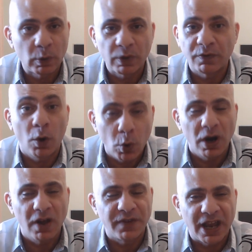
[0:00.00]
with all
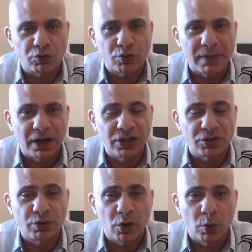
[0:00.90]
of Ezra
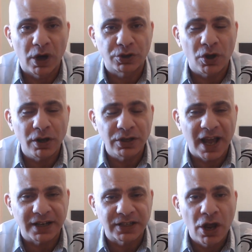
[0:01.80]
Miller's real world
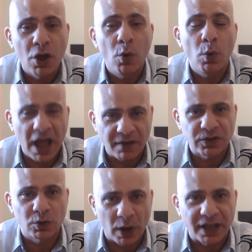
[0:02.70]
conduct, we'll have
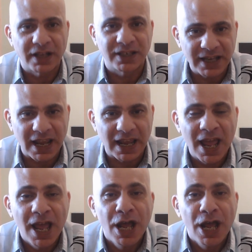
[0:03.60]
to wait and see.